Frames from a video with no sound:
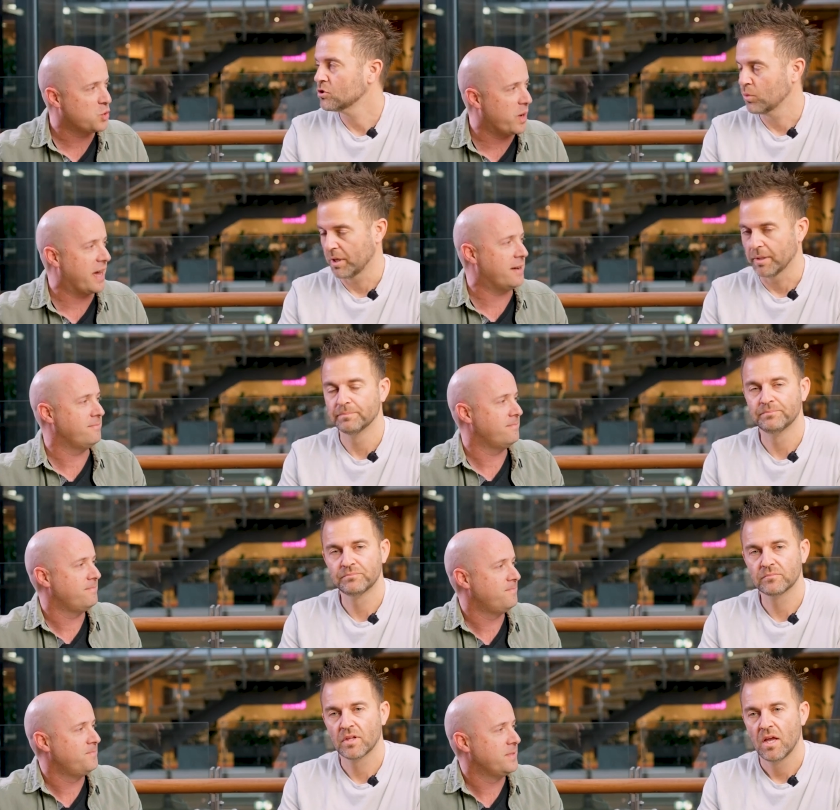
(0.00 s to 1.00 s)
Speaker 1: Twitter. Twitter.
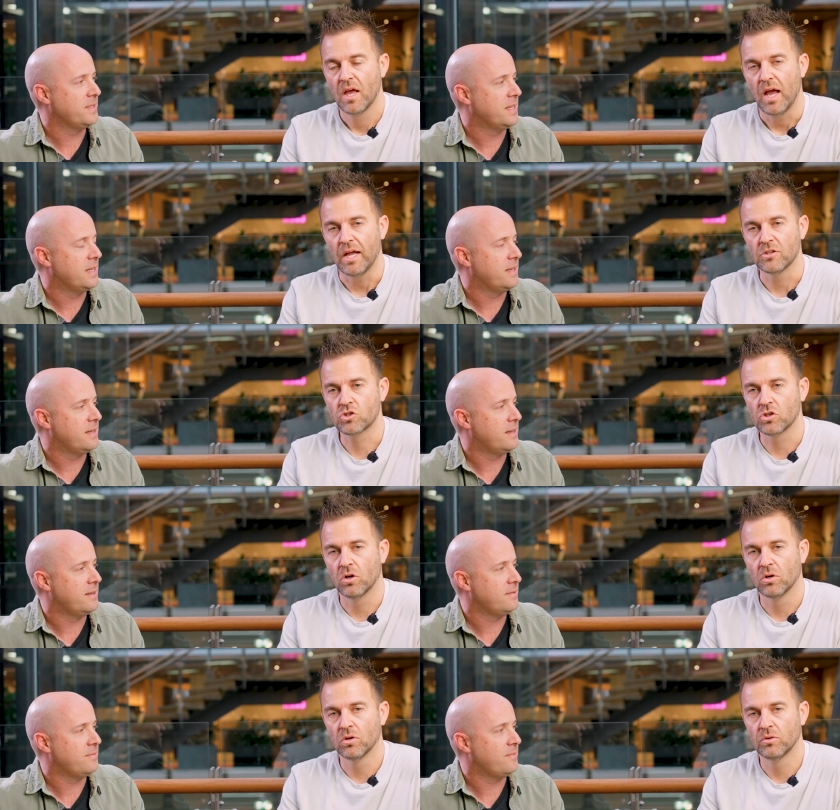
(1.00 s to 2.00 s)
Speaker 2: And
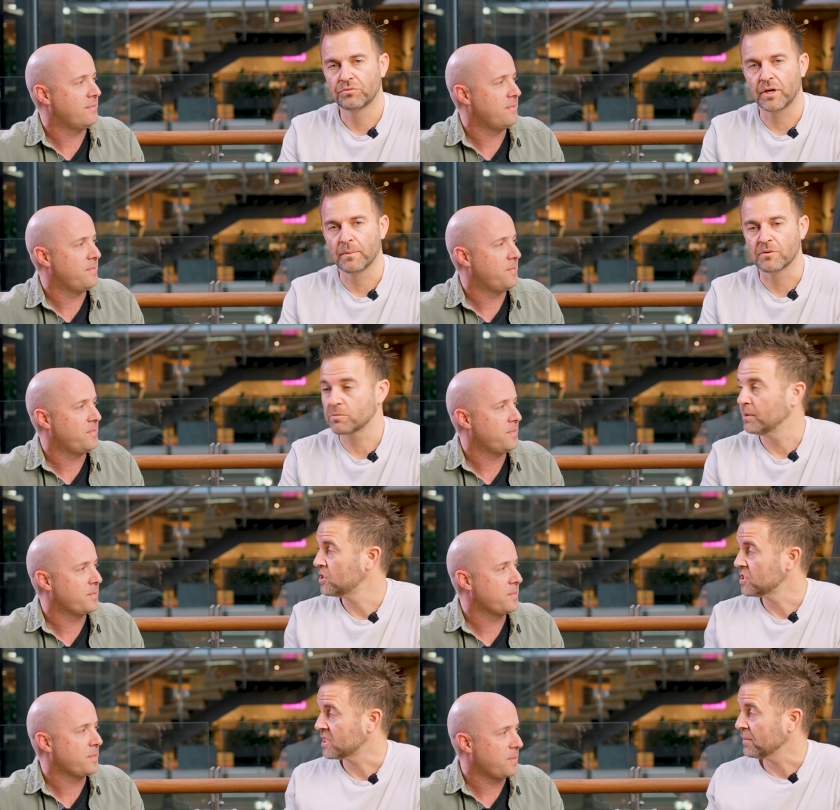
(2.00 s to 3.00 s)
so freedom of
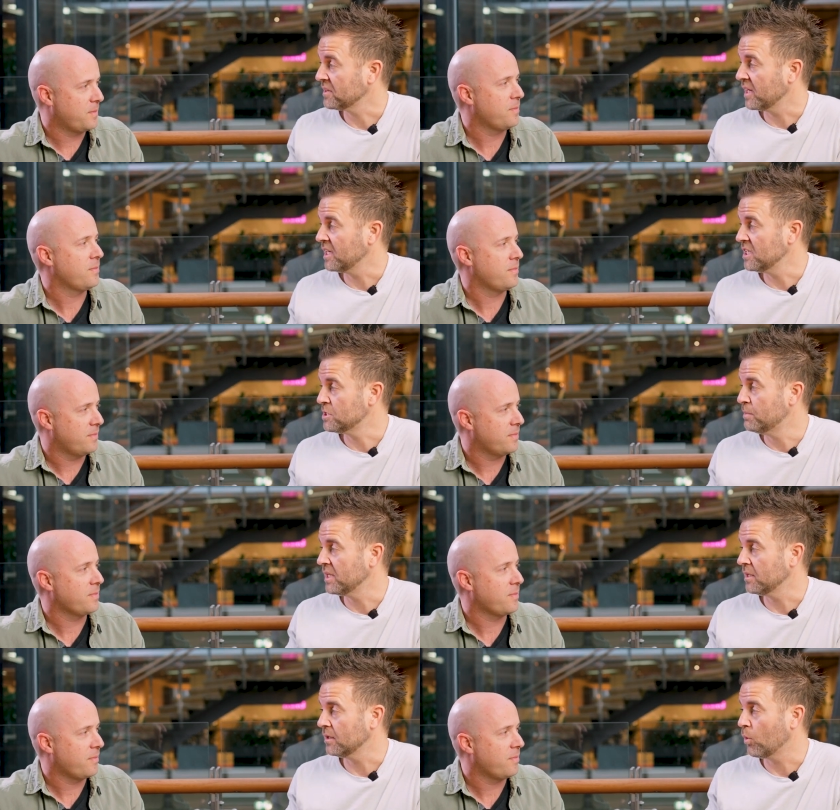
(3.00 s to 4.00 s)
speech is something that he's
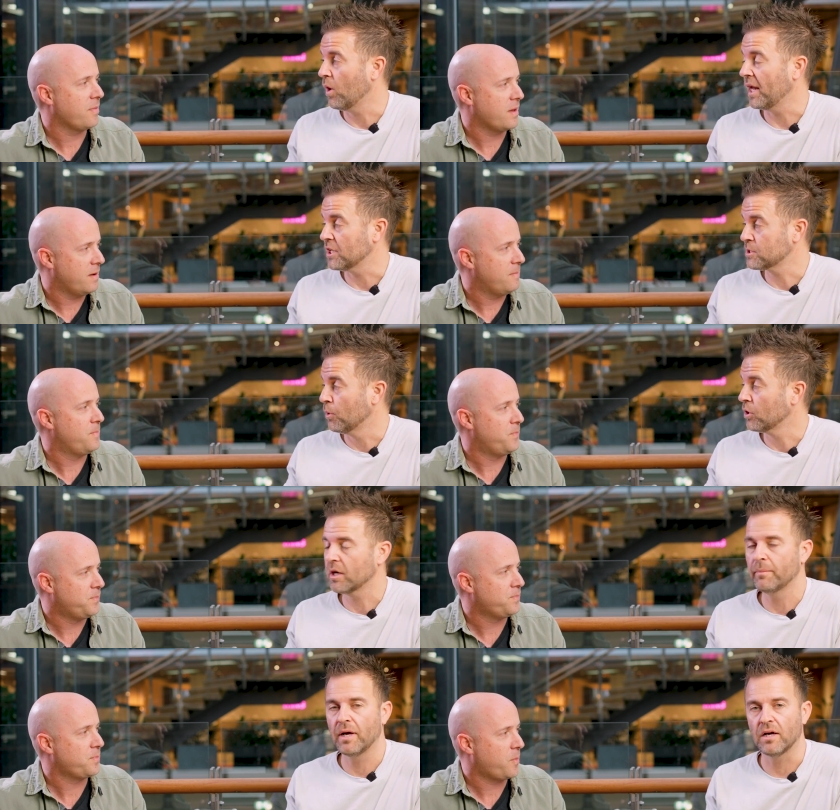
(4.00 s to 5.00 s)
been quite
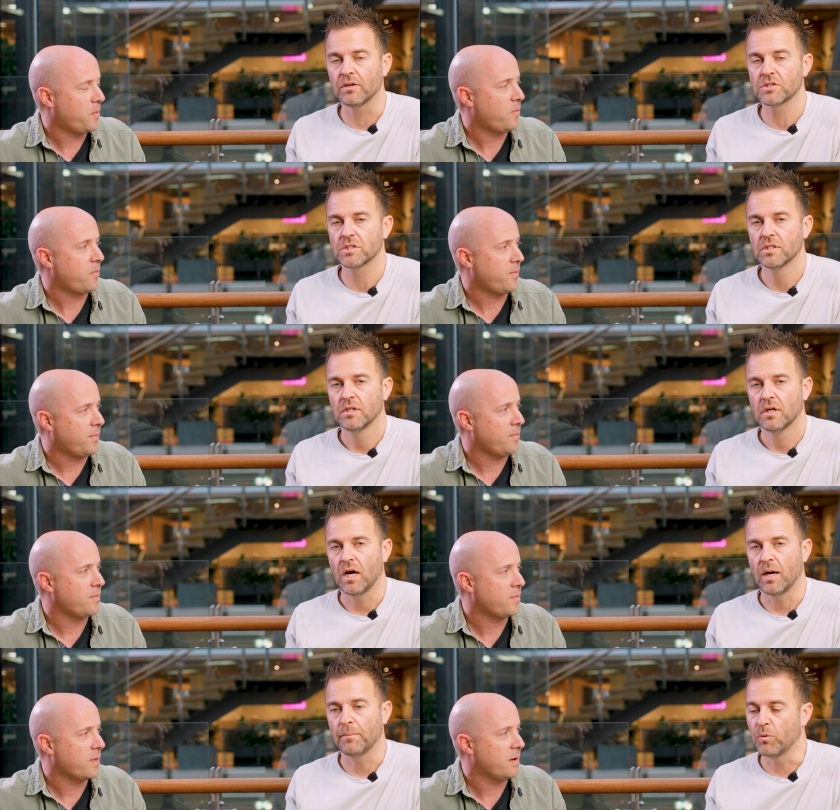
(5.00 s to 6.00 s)
outspoken about.
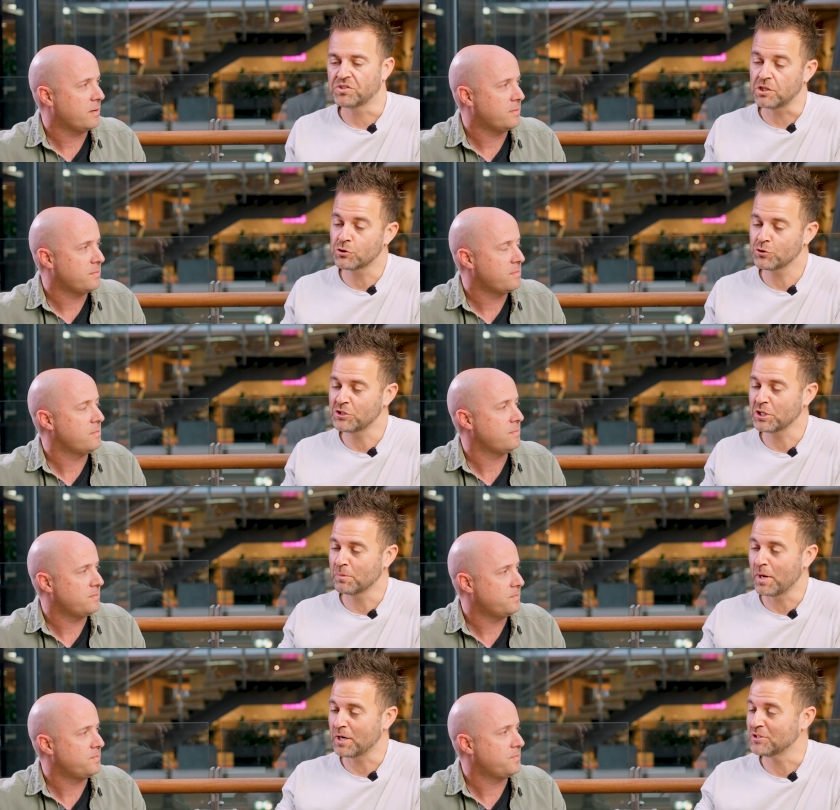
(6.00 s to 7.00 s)
Um, what's interesting
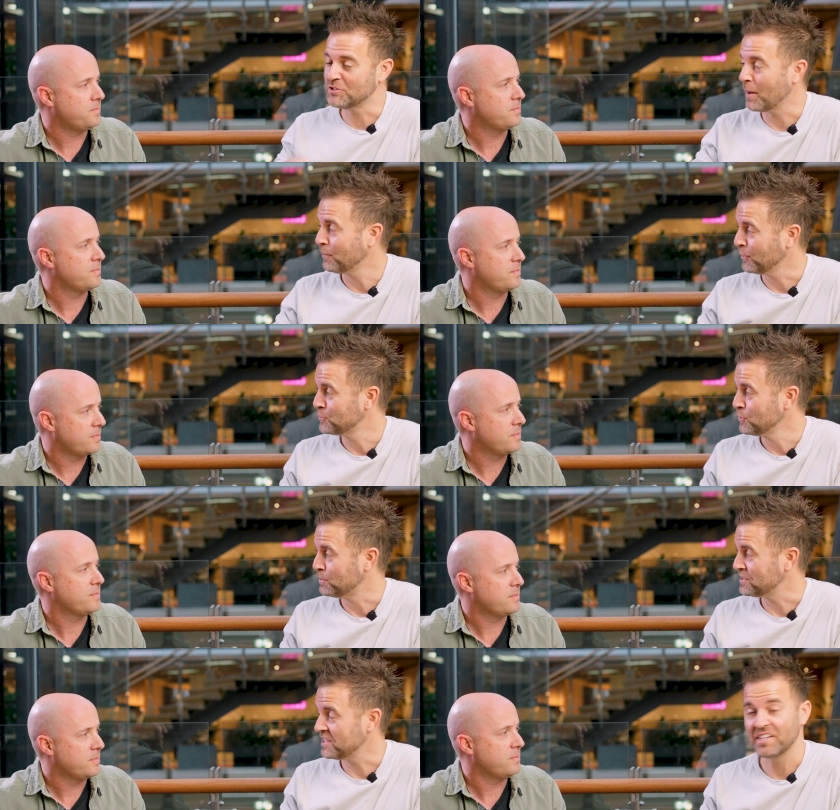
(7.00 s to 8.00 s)
about his
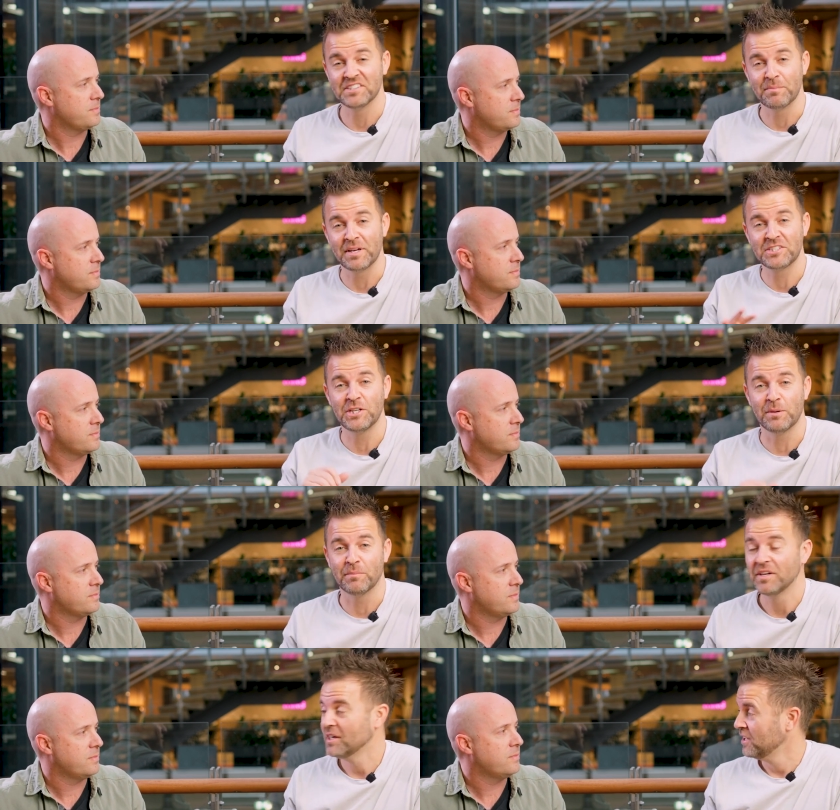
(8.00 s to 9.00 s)
9.2% is it makes him
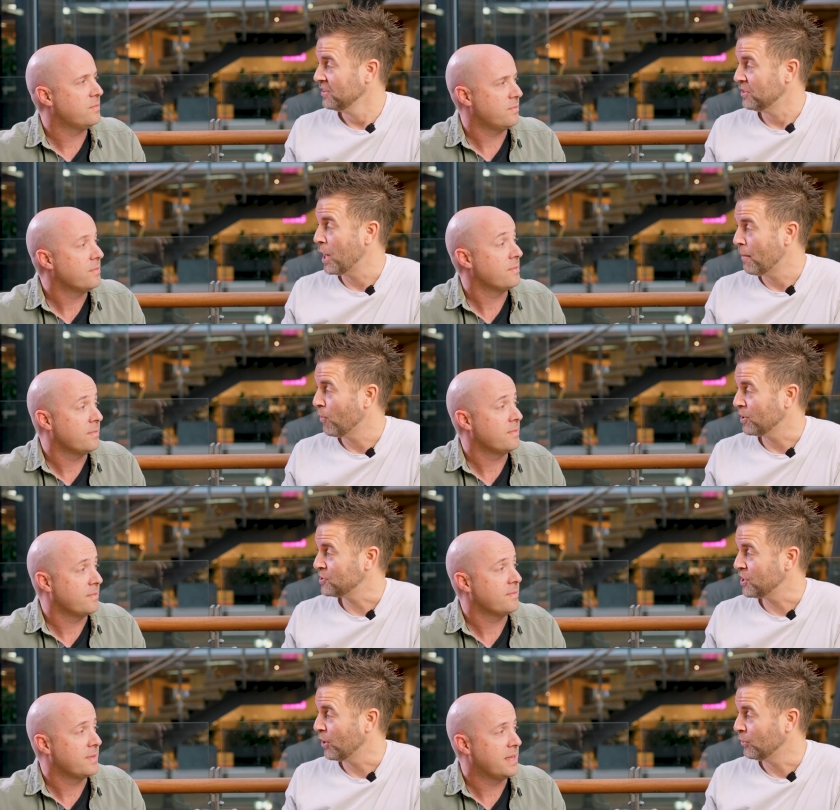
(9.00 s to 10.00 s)
the number one
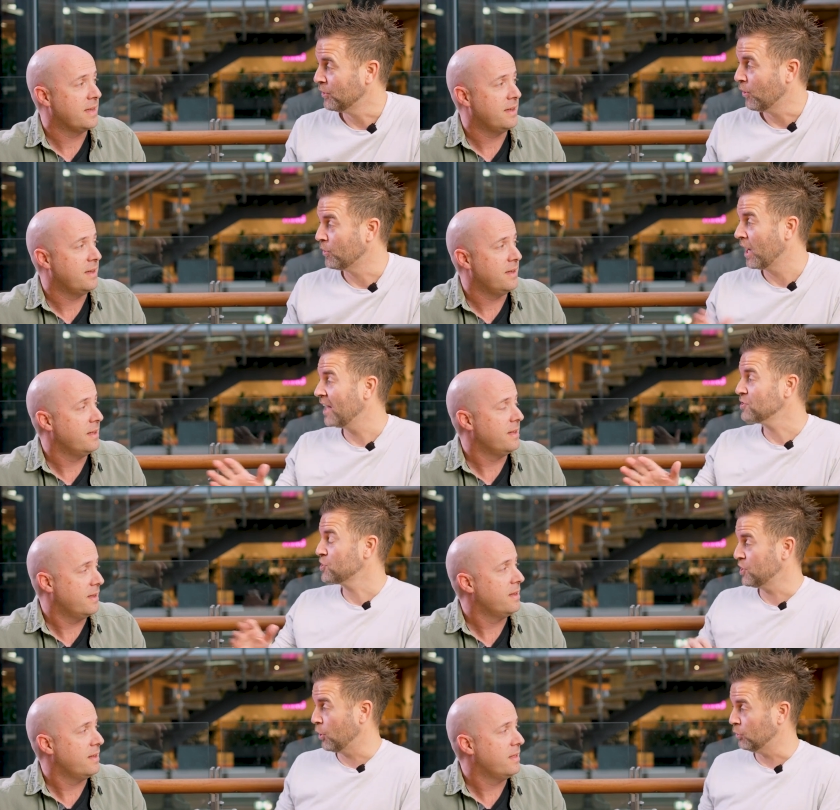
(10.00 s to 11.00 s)
shareholder or the
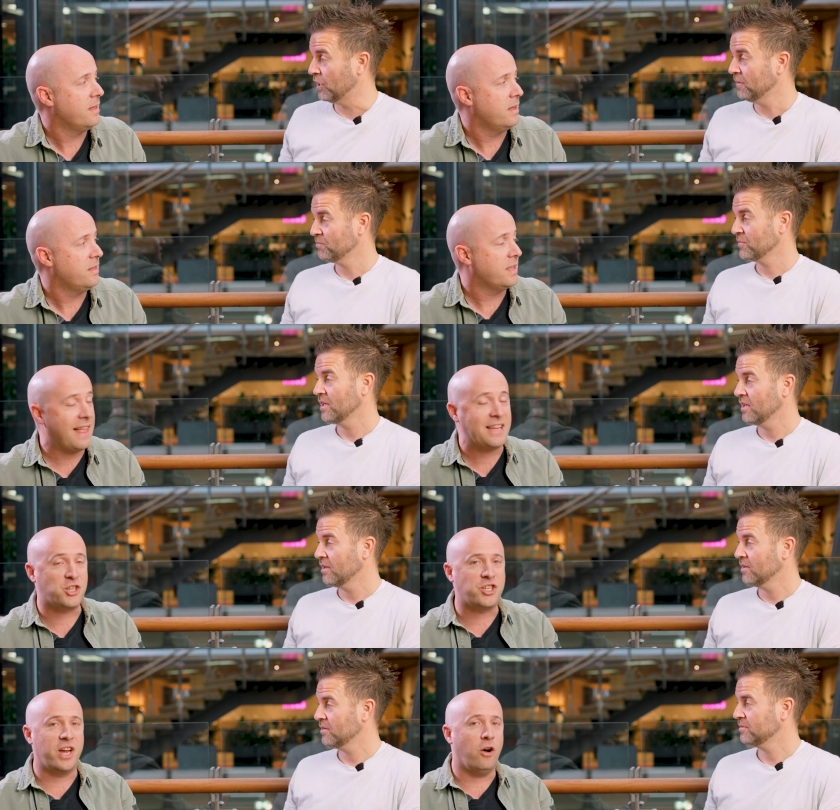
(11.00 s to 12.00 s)
largest shareholder?
Speaker 1: The
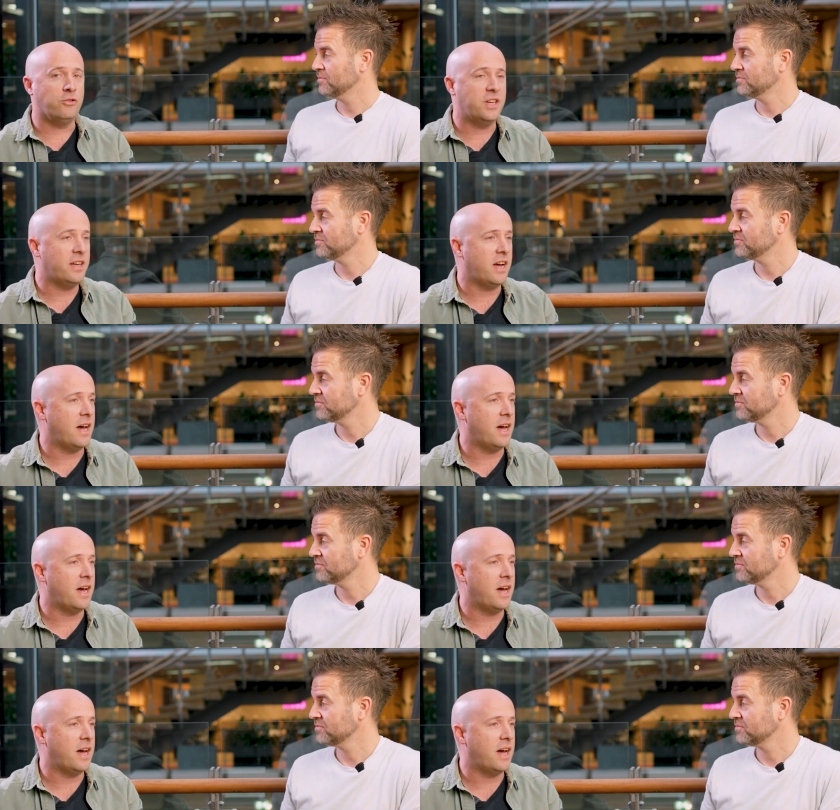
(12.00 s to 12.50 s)
largest shareholder.